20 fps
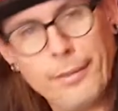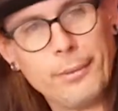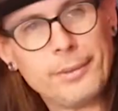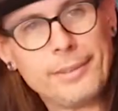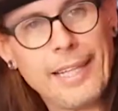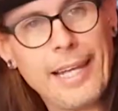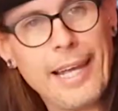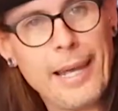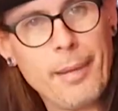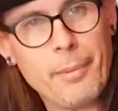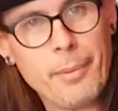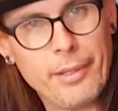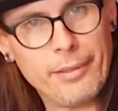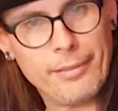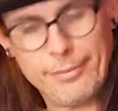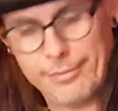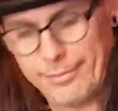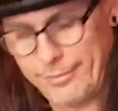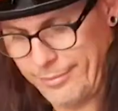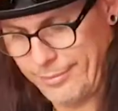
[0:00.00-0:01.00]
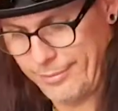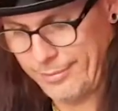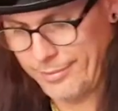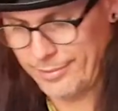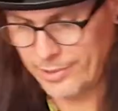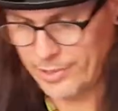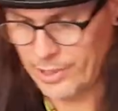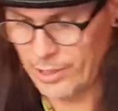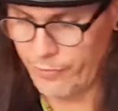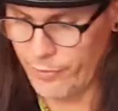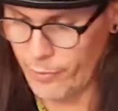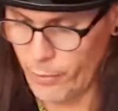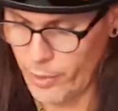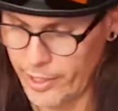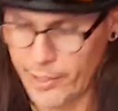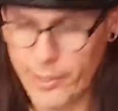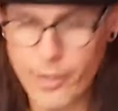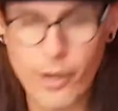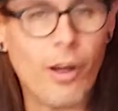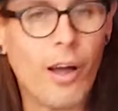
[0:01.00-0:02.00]
tab. So if you want to
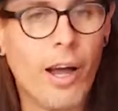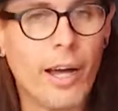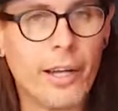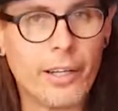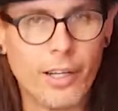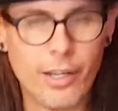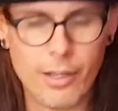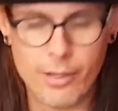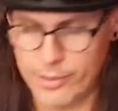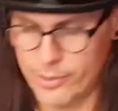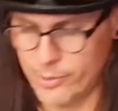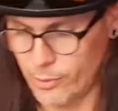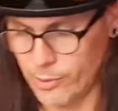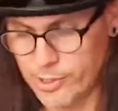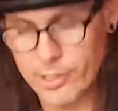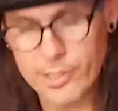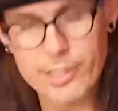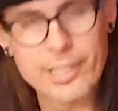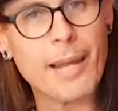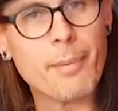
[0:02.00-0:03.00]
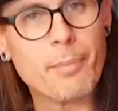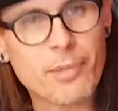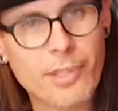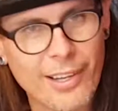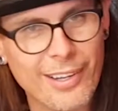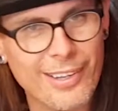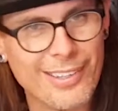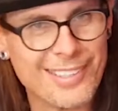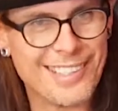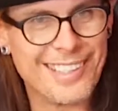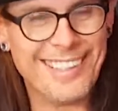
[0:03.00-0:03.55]
know how to, it's also taped closed.